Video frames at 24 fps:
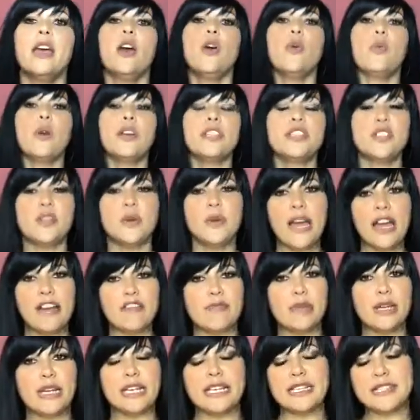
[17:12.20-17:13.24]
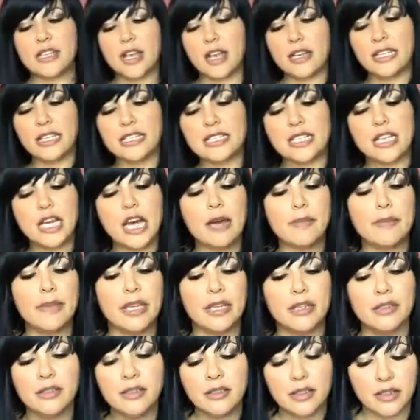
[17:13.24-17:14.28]
Once you have money starting to come
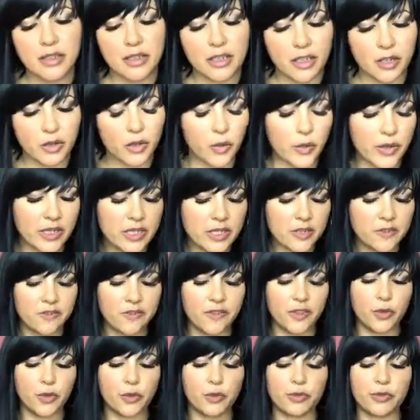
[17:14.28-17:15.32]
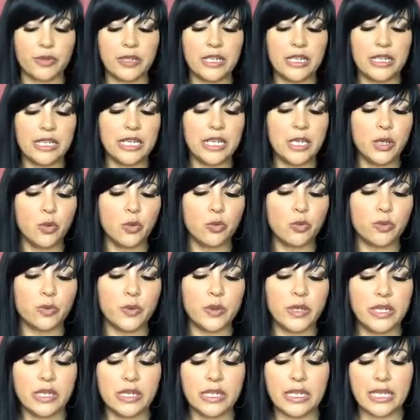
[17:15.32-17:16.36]
in, you're going to feel really,
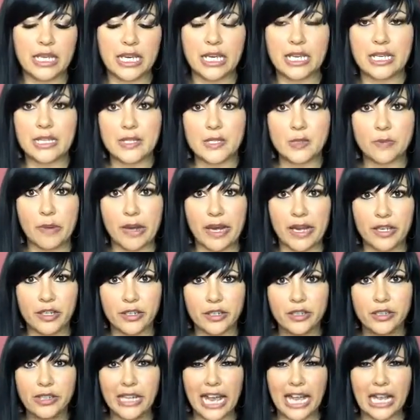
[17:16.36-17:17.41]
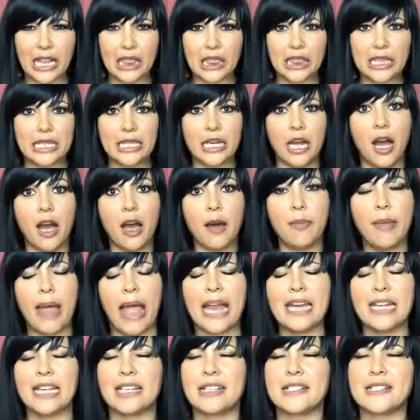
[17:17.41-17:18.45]
really inspired and lit up
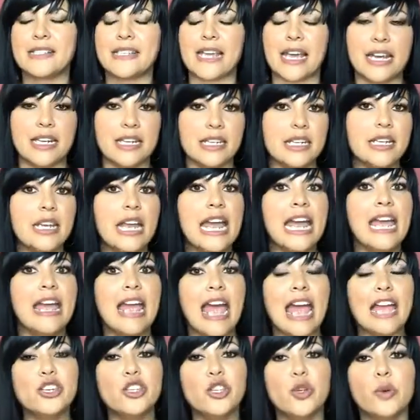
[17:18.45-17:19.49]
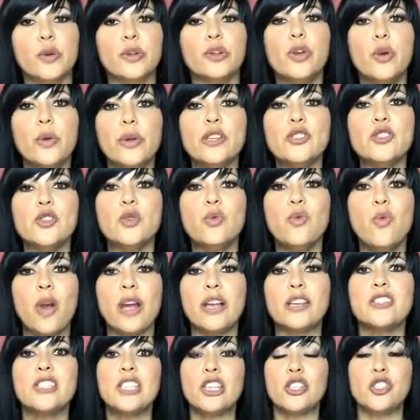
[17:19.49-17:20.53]
and excited. And you are going to
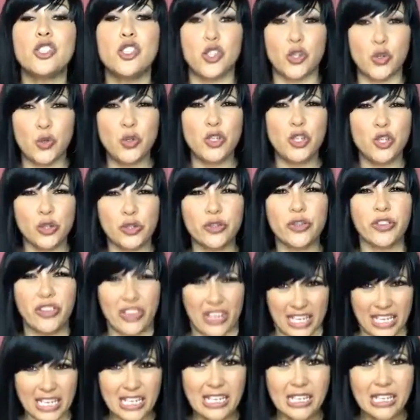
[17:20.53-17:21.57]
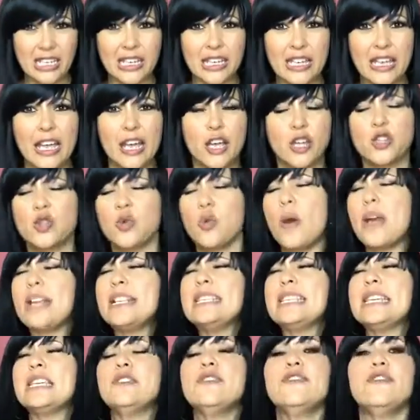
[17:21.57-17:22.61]
want to do your thing
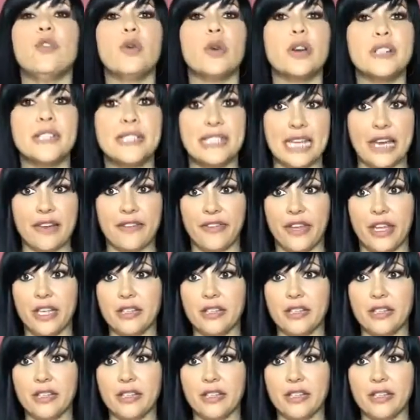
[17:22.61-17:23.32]
24/7.